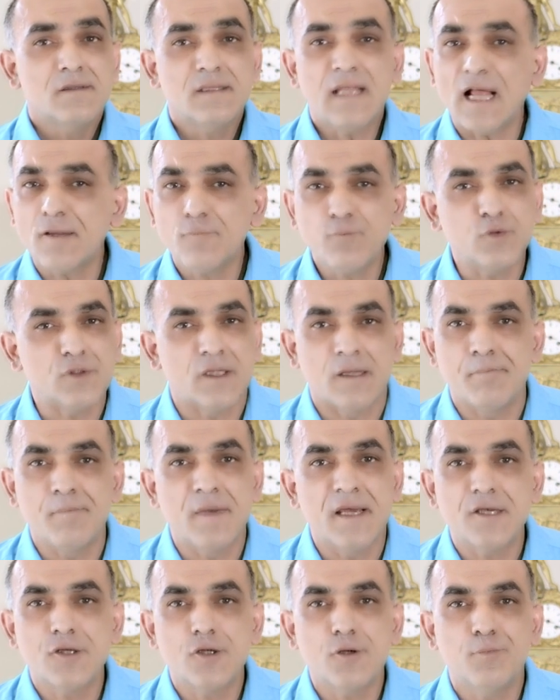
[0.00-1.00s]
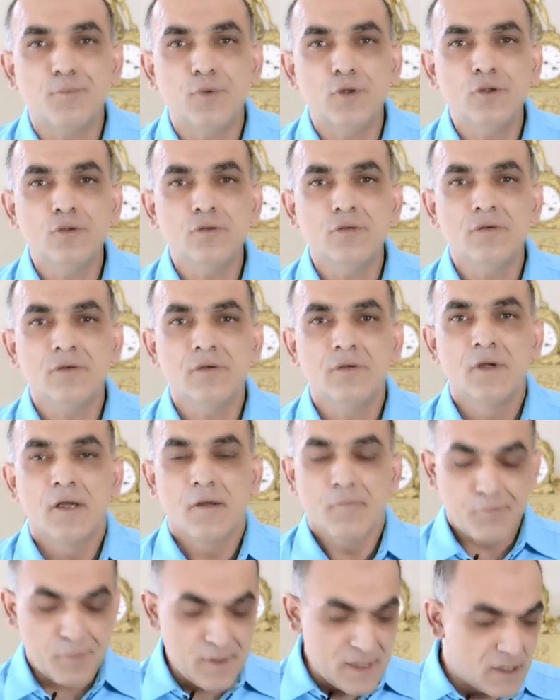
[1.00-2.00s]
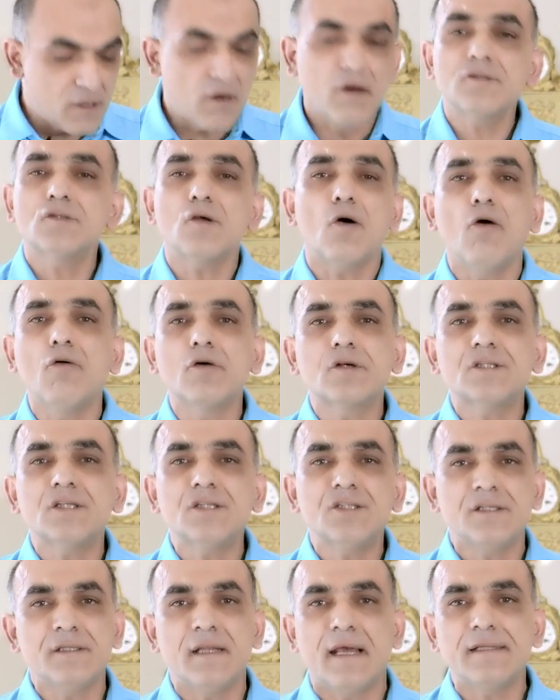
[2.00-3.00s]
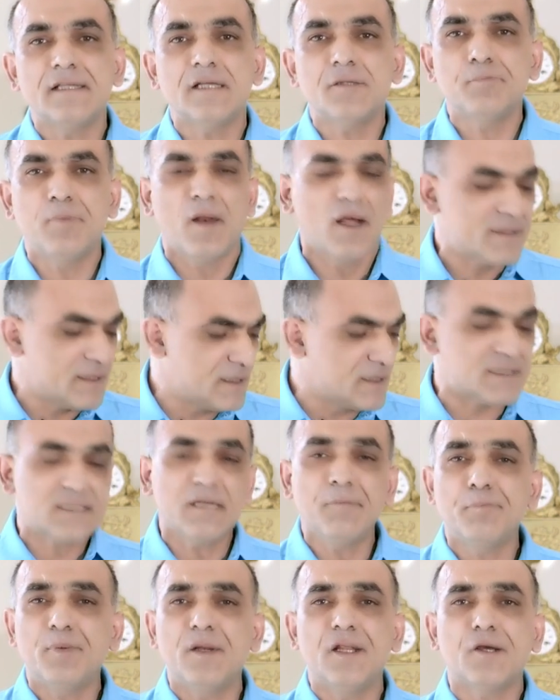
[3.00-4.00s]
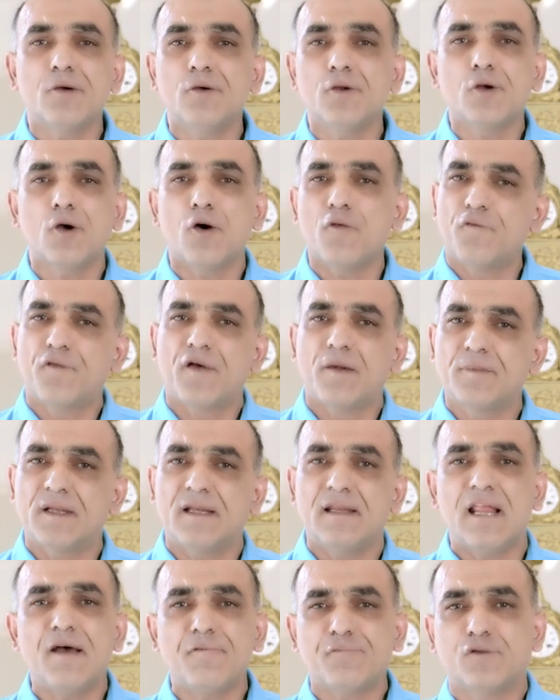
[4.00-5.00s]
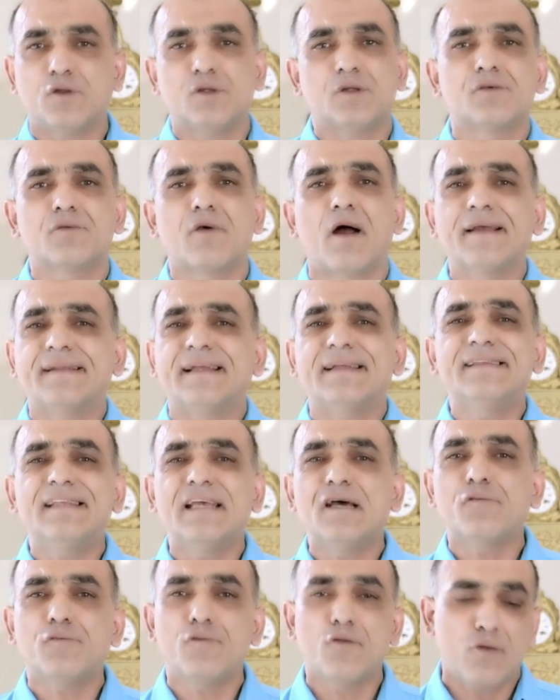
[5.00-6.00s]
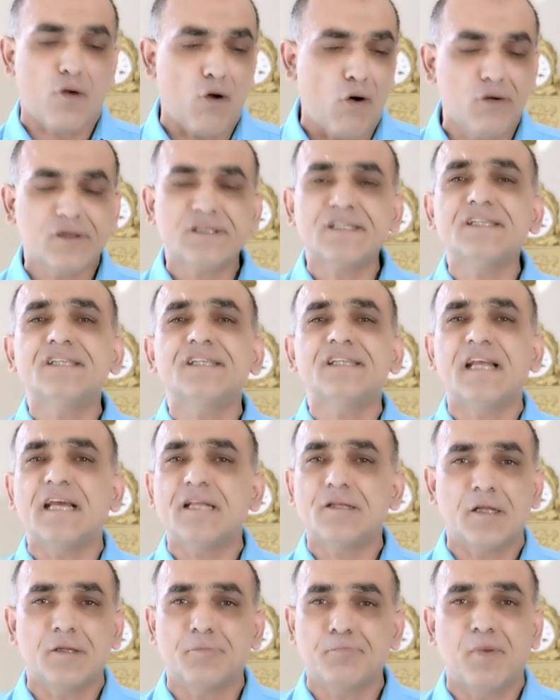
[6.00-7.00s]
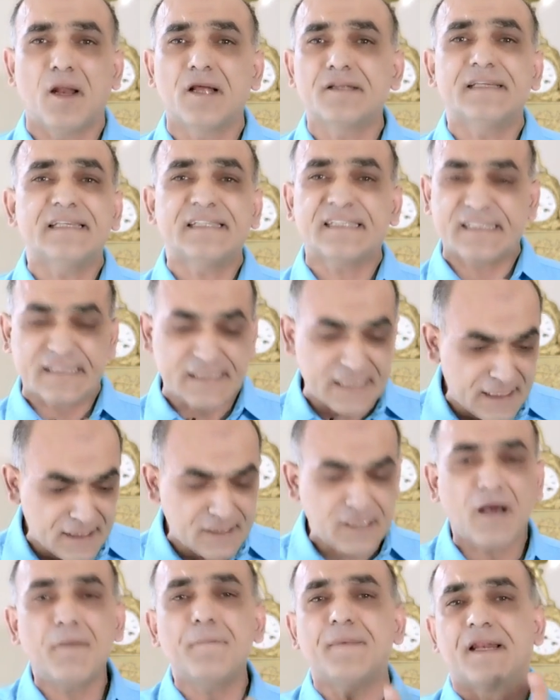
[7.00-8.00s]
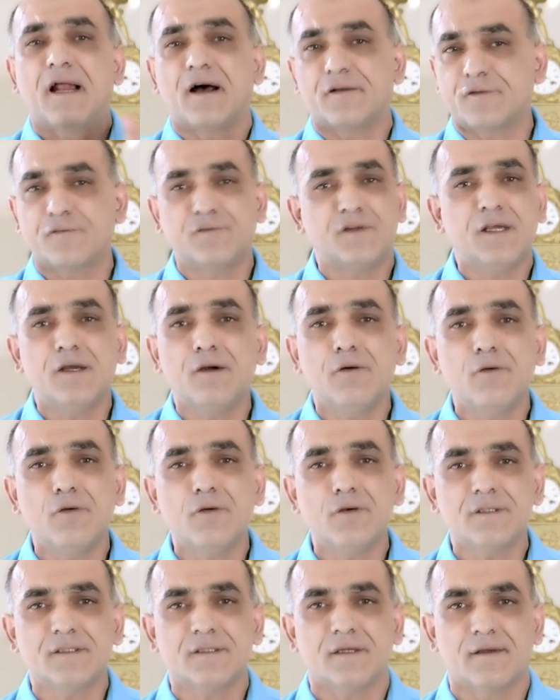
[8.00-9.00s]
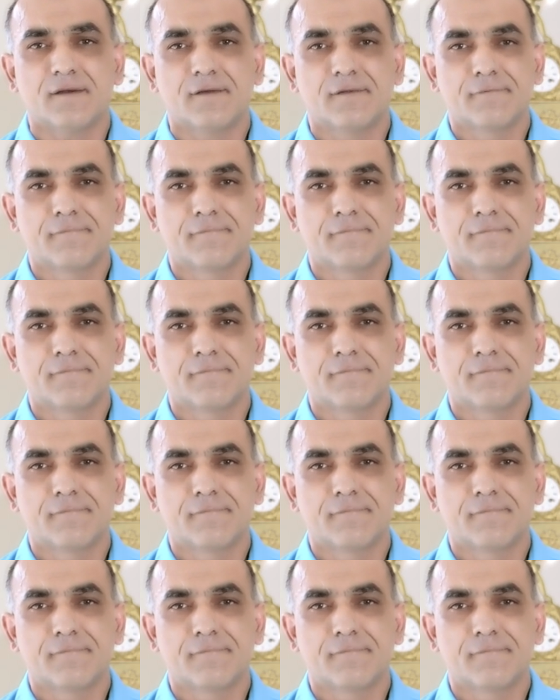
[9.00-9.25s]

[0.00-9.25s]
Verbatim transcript: That wouldn't make you blue because oxygenated blood is simply going to go from the left to the right, and therefore, oxygenated blood is still coming out of the aorta.